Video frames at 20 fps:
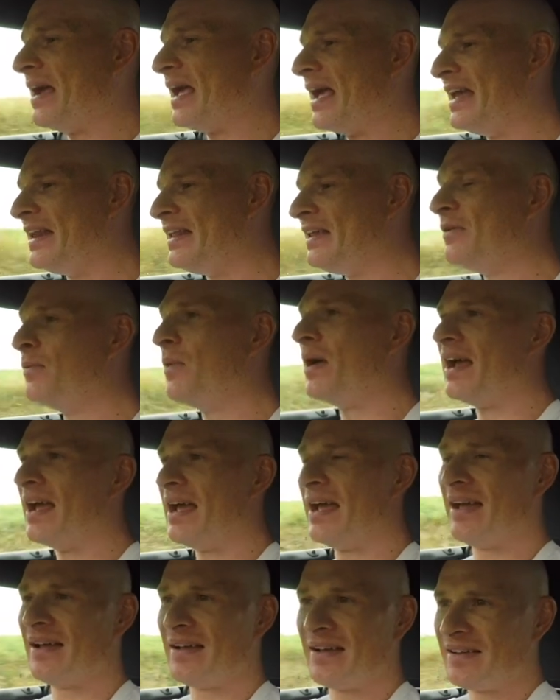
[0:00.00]

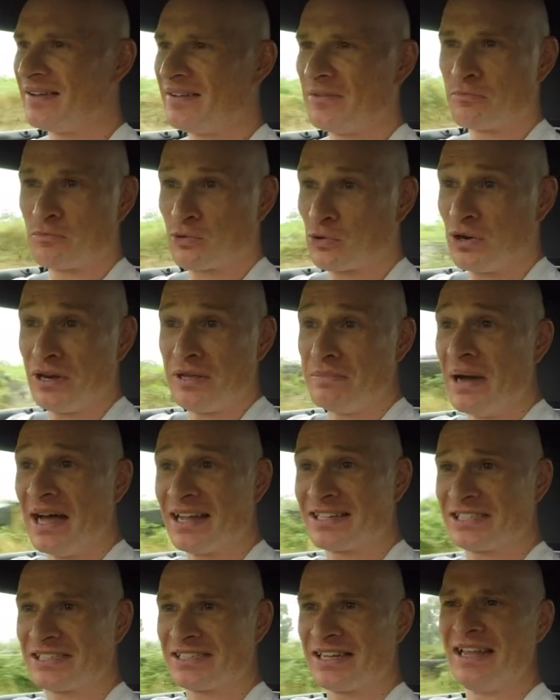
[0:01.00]
anywhere pretty
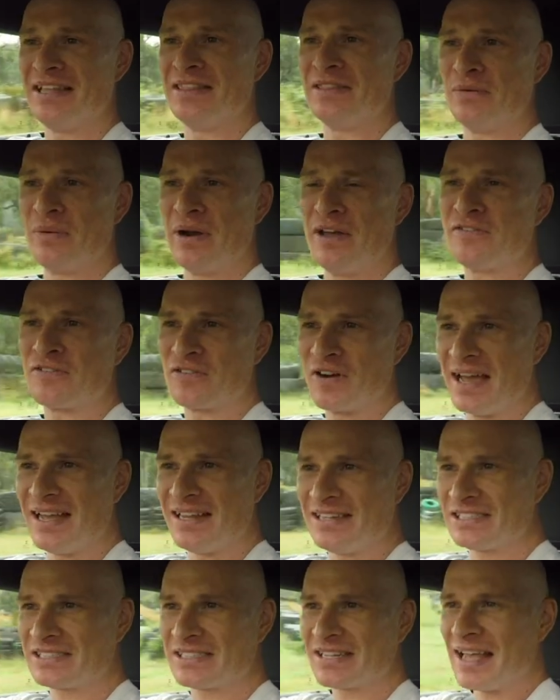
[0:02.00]
much in the rev
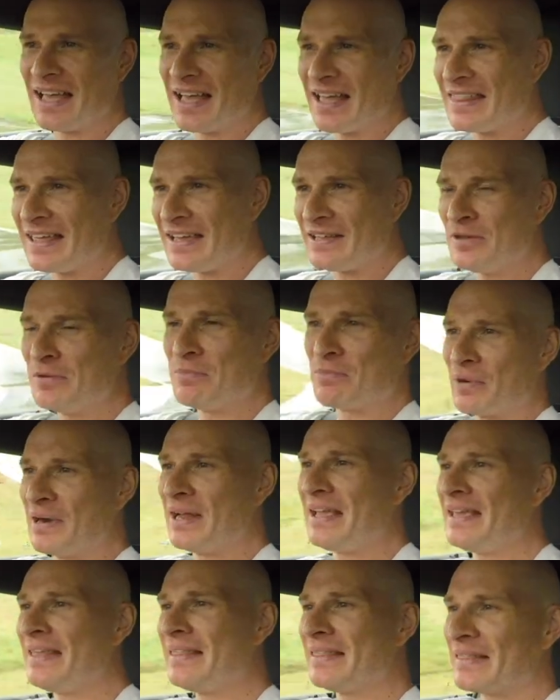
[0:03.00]
range that you
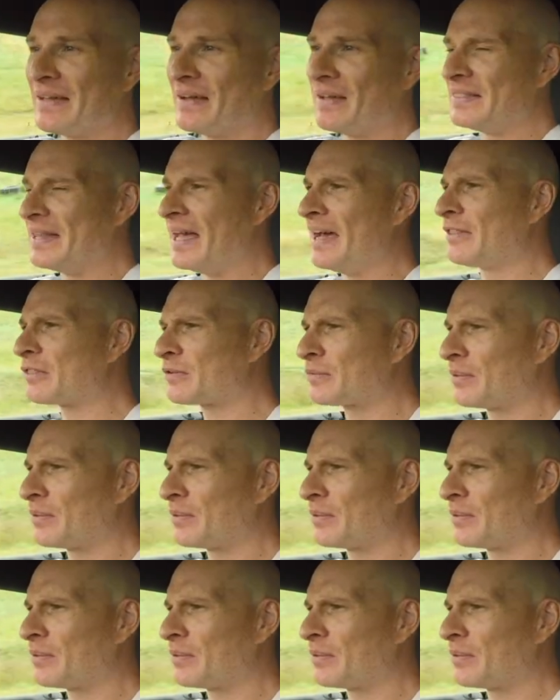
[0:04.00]
breathe on that